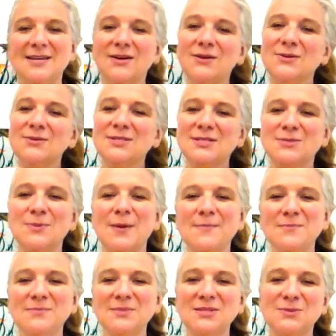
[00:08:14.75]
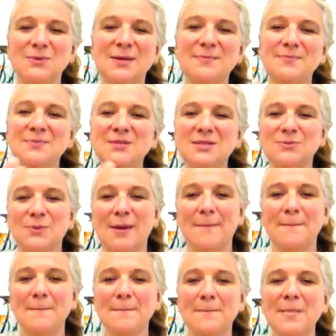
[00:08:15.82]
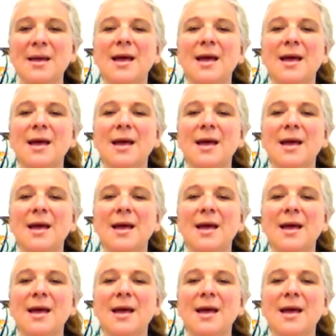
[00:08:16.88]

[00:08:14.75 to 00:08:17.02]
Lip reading: goes swim, swim, swim.